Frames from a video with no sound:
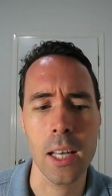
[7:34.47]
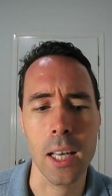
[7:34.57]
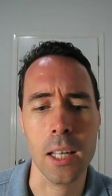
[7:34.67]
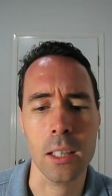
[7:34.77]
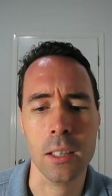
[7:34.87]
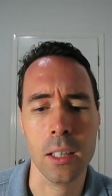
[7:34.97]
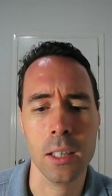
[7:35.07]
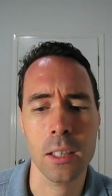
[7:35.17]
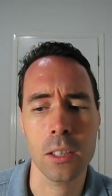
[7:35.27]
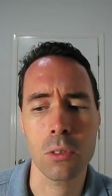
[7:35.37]
And
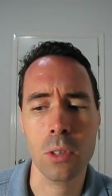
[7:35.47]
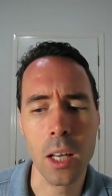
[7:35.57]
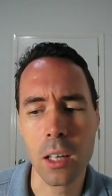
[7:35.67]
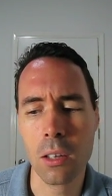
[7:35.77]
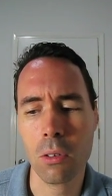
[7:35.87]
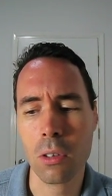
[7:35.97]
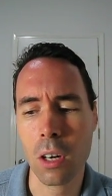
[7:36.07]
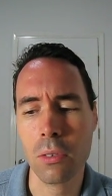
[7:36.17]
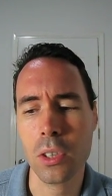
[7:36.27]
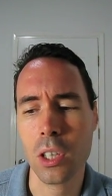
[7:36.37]
you can go to
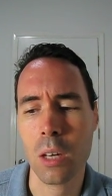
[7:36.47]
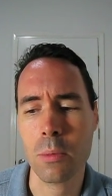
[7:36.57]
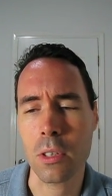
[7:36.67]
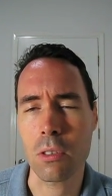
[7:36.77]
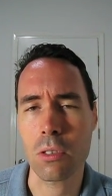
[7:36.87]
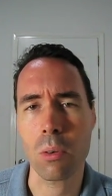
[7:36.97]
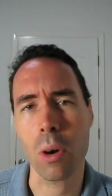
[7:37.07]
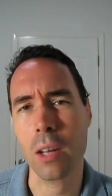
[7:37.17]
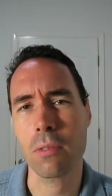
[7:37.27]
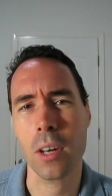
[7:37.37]
coffee shops and use the
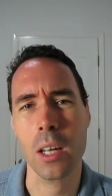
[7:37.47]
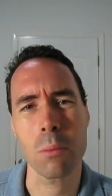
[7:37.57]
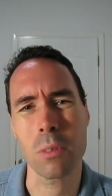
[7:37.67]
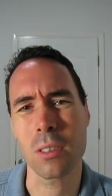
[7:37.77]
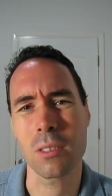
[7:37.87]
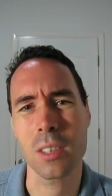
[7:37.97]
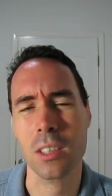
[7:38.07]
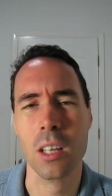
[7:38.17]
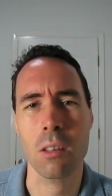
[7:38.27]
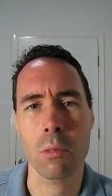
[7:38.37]
Wi-Fi, but
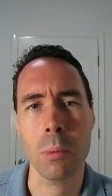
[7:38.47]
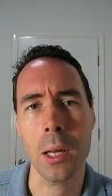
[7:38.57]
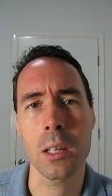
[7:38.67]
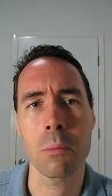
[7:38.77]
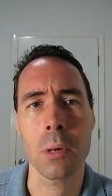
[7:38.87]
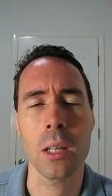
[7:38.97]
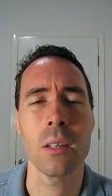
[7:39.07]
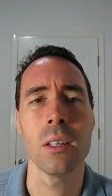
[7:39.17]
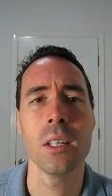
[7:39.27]
that's kind of a pain in the butt.